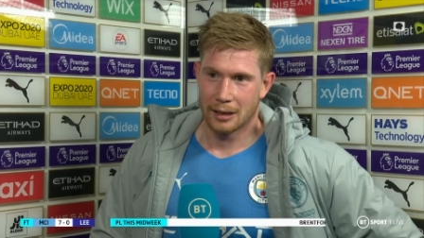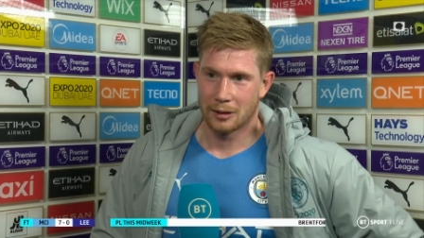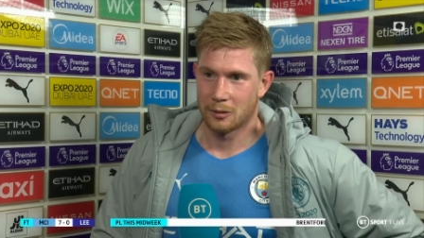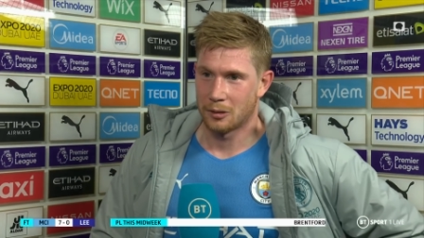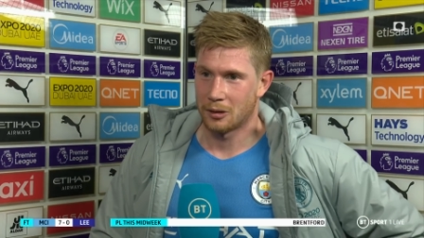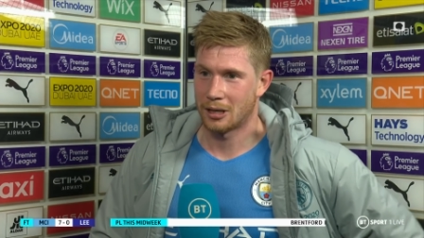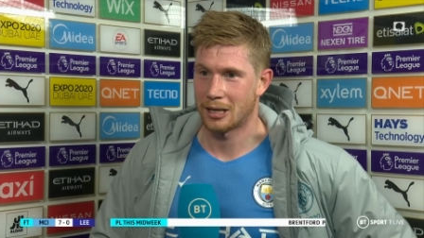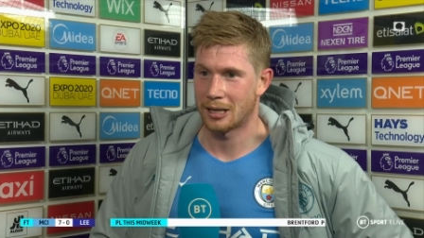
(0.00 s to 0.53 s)
I
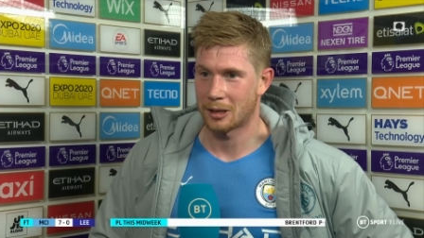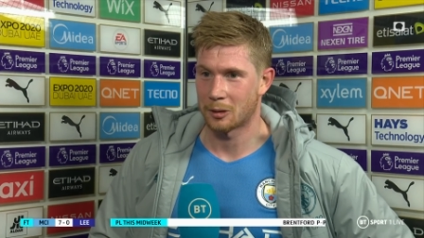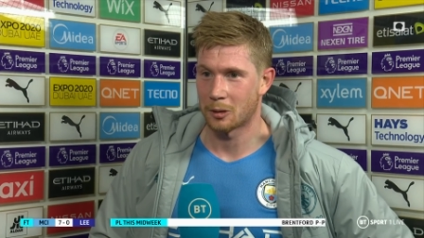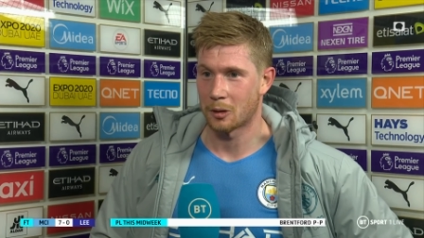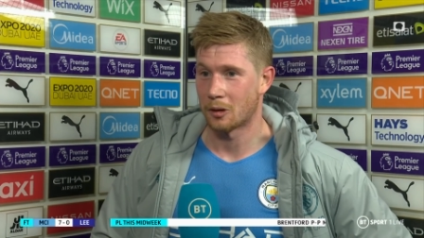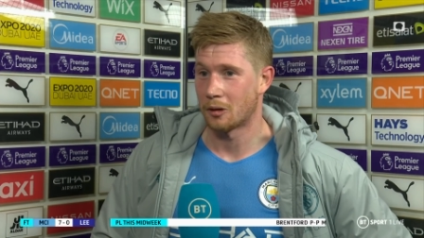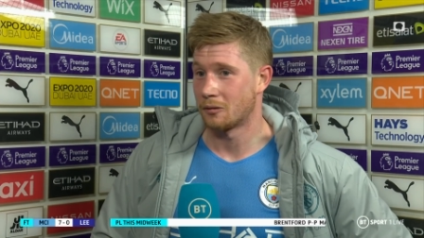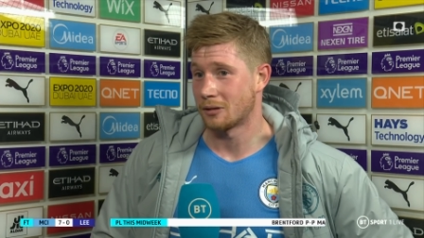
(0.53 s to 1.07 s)

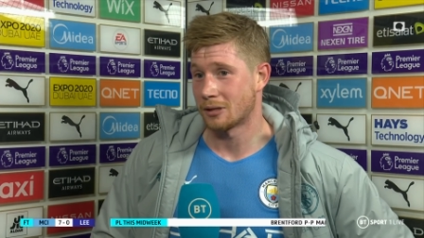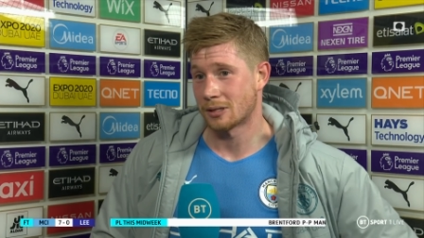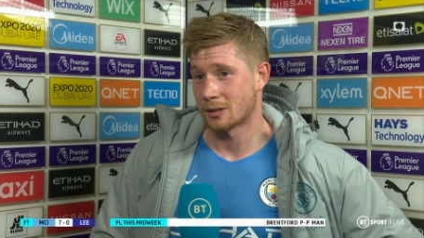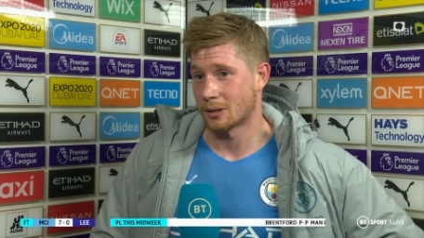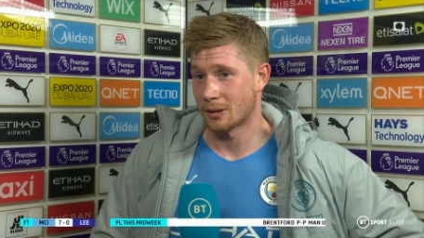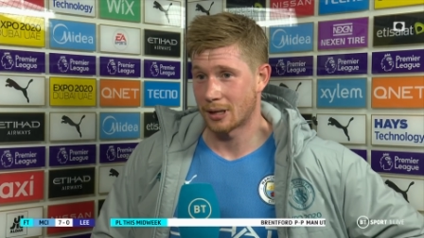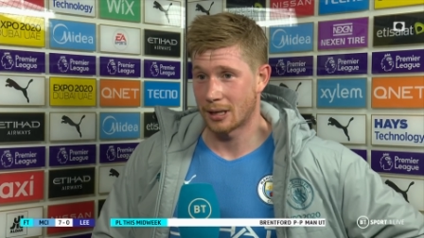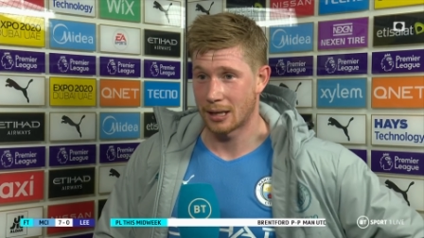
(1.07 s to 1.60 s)
got COVID,
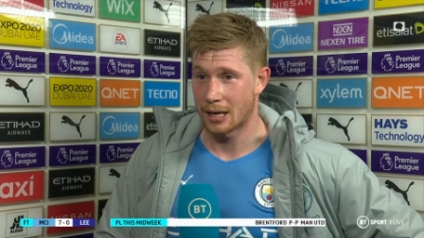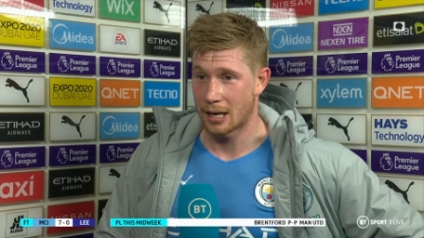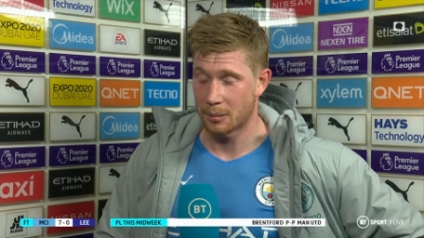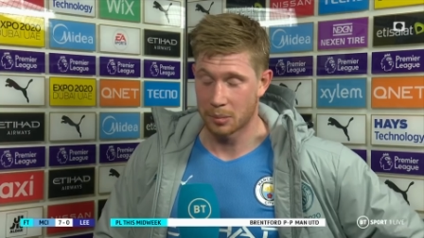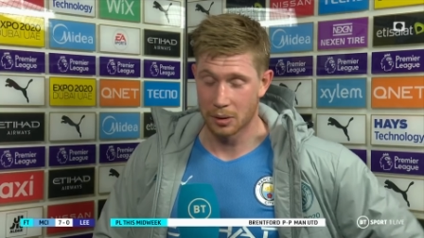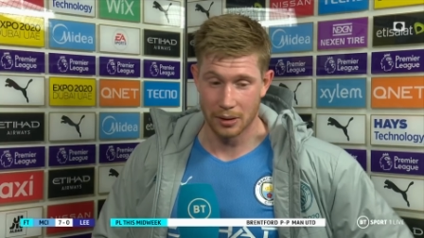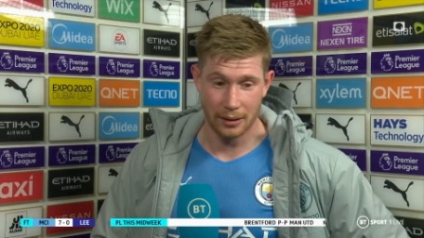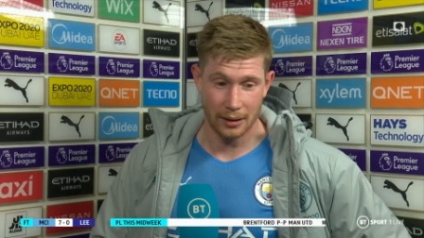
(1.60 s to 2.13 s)
so it
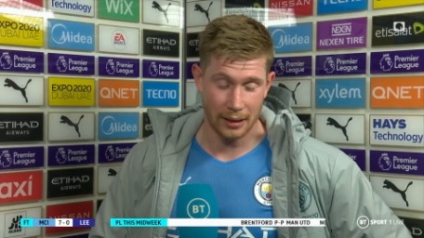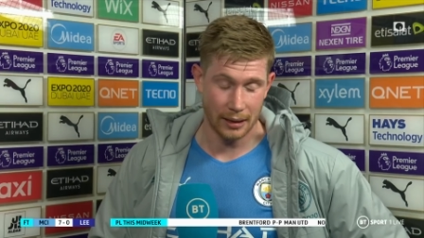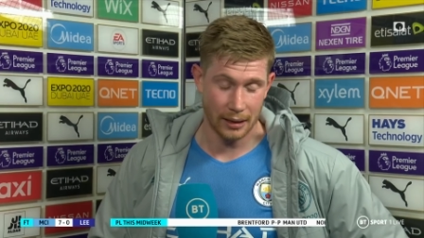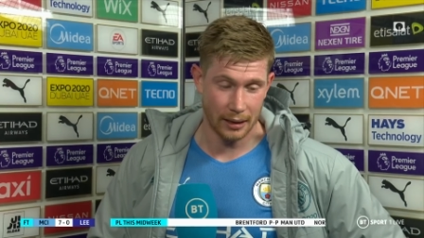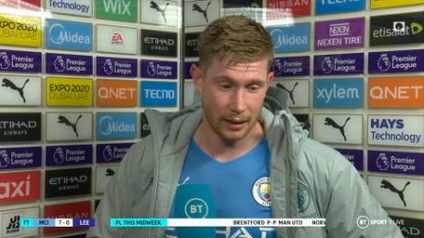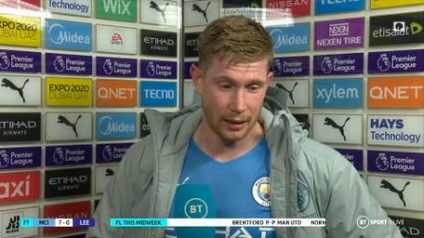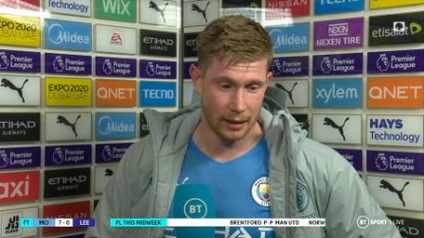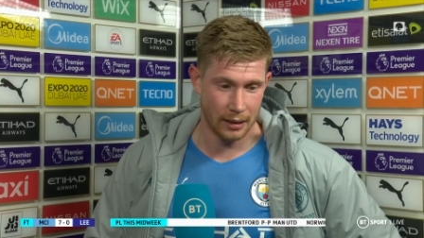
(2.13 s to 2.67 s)
happened,
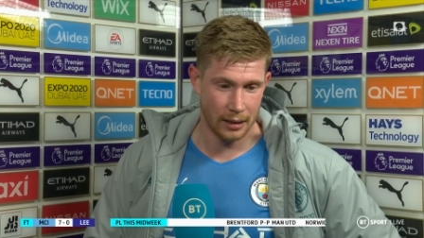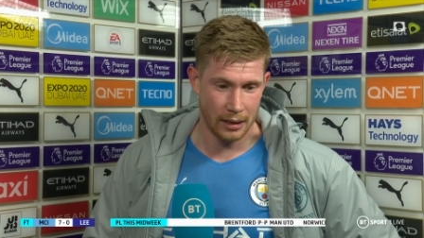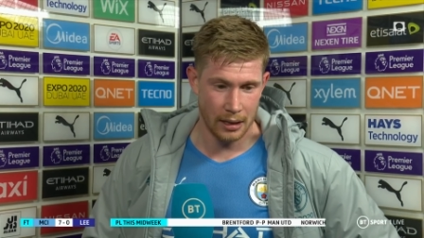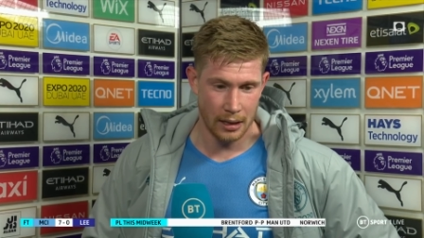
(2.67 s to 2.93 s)
and